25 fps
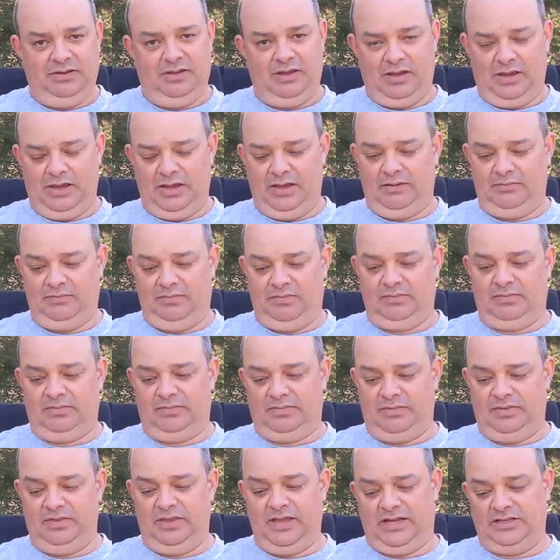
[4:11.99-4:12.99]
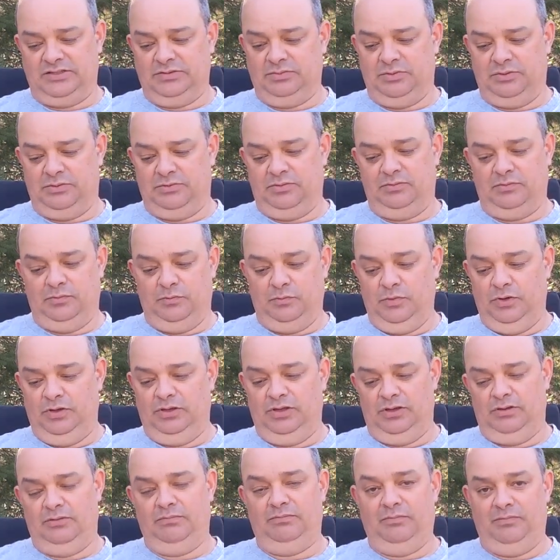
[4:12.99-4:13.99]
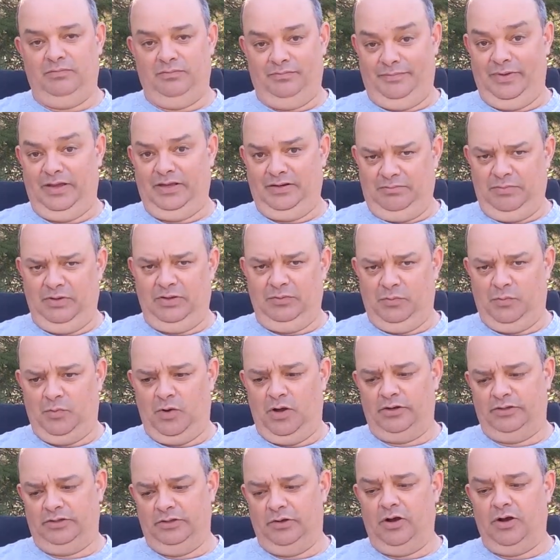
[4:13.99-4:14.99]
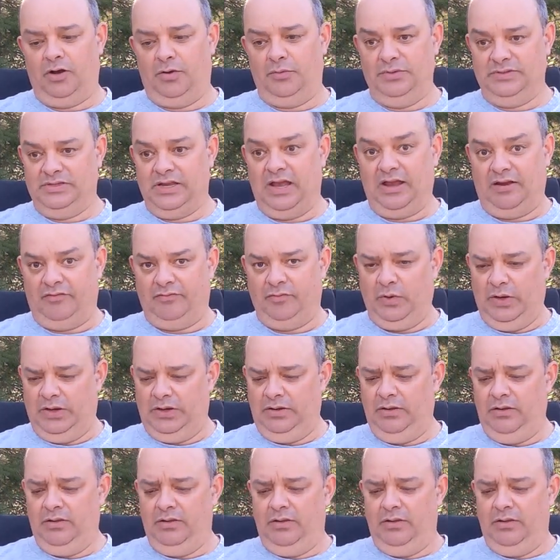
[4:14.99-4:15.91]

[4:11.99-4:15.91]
and that's what really made me want to always have one.